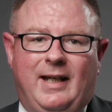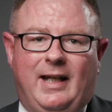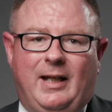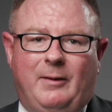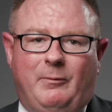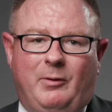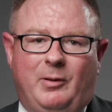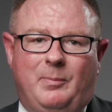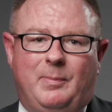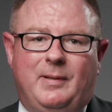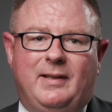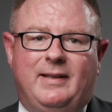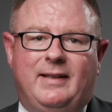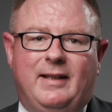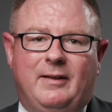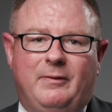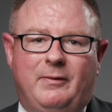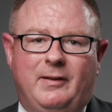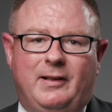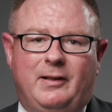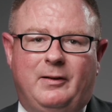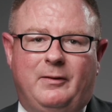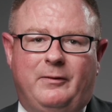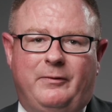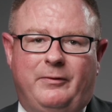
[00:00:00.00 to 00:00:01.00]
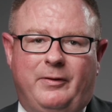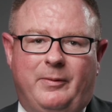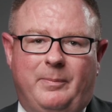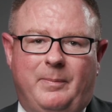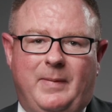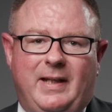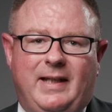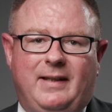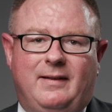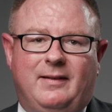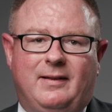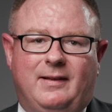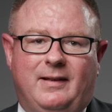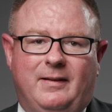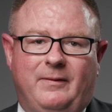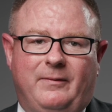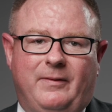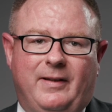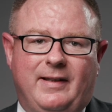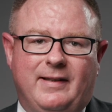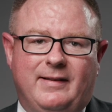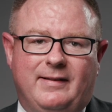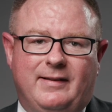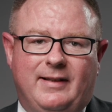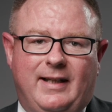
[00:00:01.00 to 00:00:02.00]
it would be difficult for me to
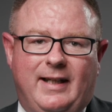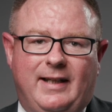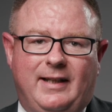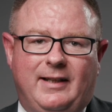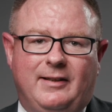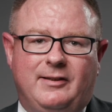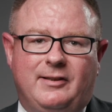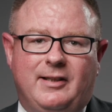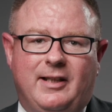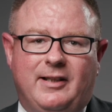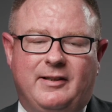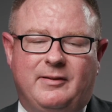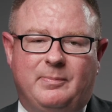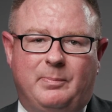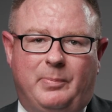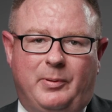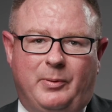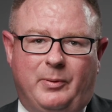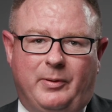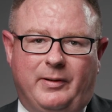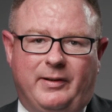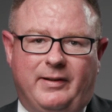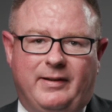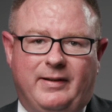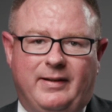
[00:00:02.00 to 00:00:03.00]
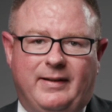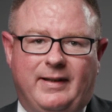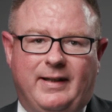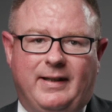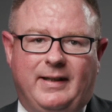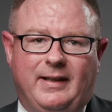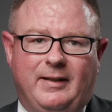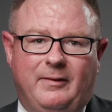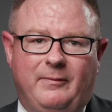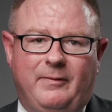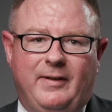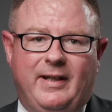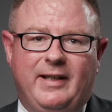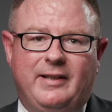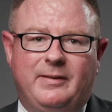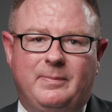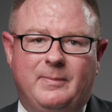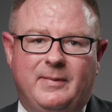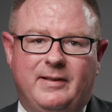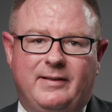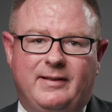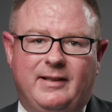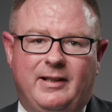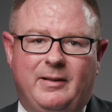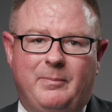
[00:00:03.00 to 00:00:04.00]
convince the NHS board that the
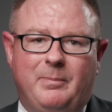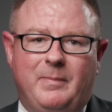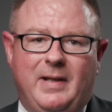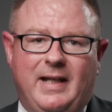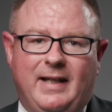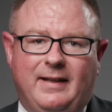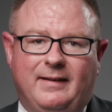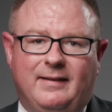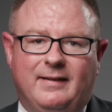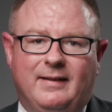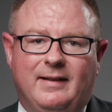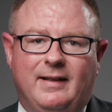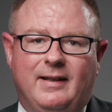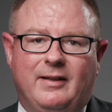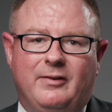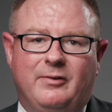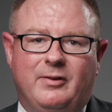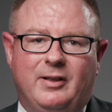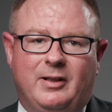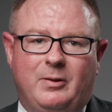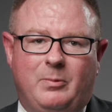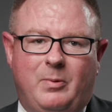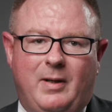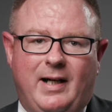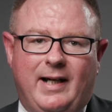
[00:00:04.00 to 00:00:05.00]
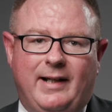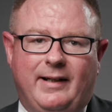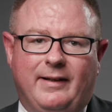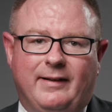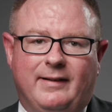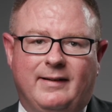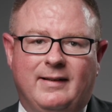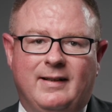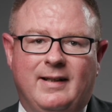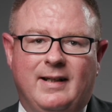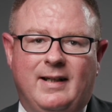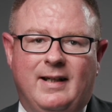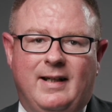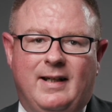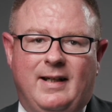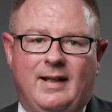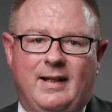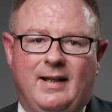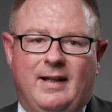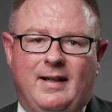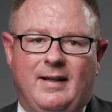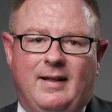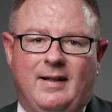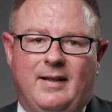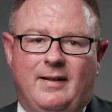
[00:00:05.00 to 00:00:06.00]
investments they have made is required.
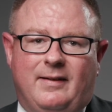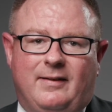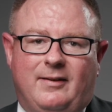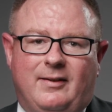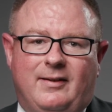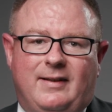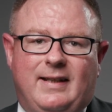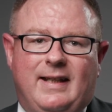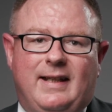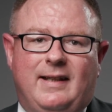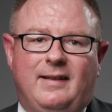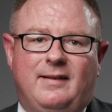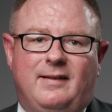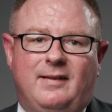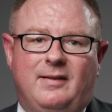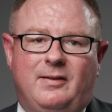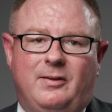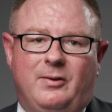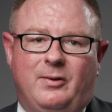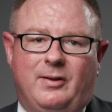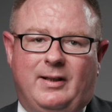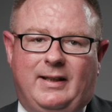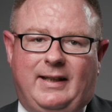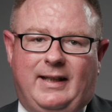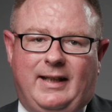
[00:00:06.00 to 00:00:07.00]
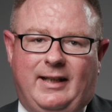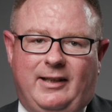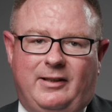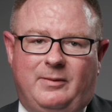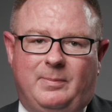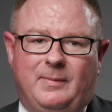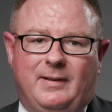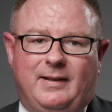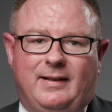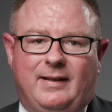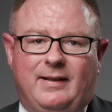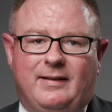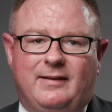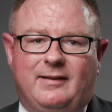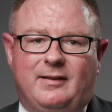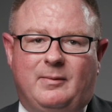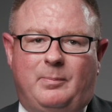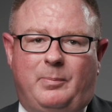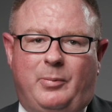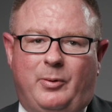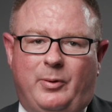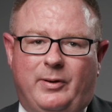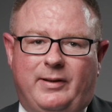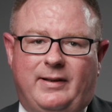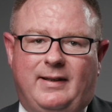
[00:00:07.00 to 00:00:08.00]
To date, your engagement has
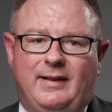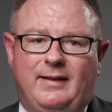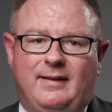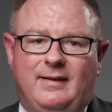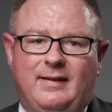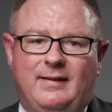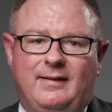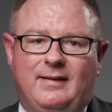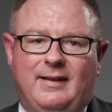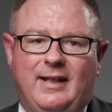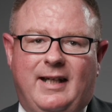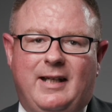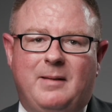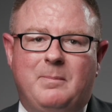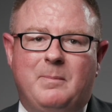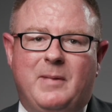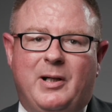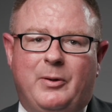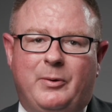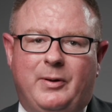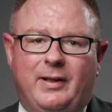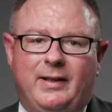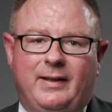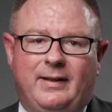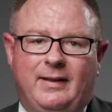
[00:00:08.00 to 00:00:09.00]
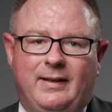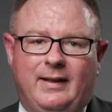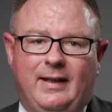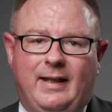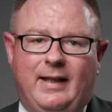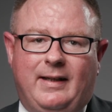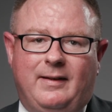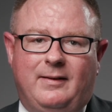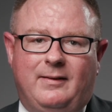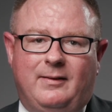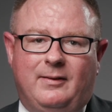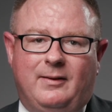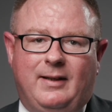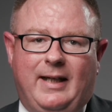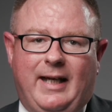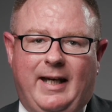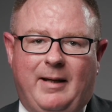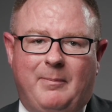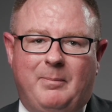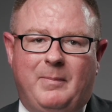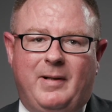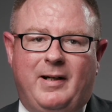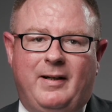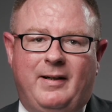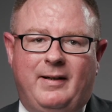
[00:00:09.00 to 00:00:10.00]
supported 10 million into
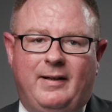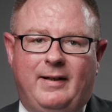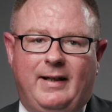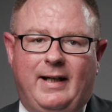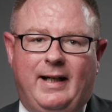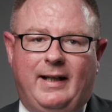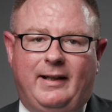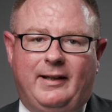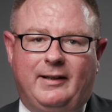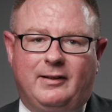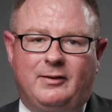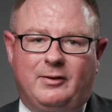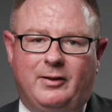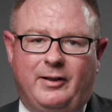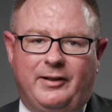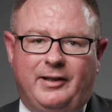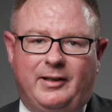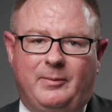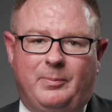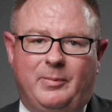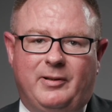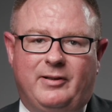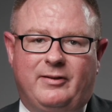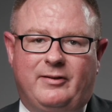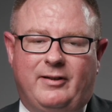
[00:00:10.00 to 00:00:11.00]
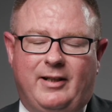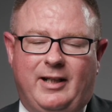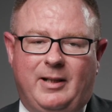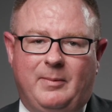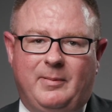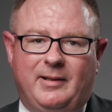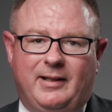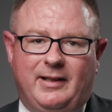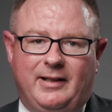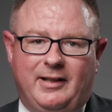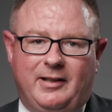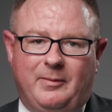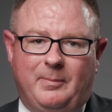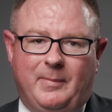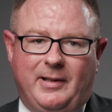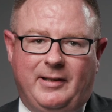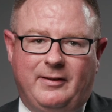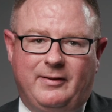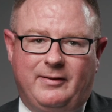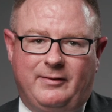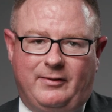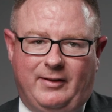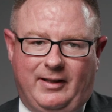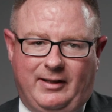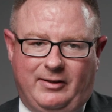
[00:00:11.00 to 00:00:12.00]
HEPMA, Electronic Prescribing and
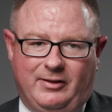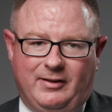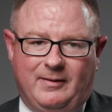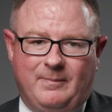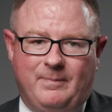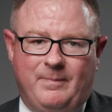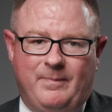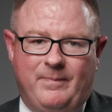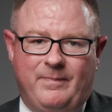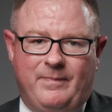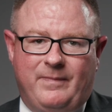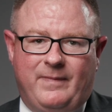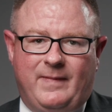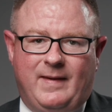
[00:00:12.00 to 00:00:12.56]
Administration,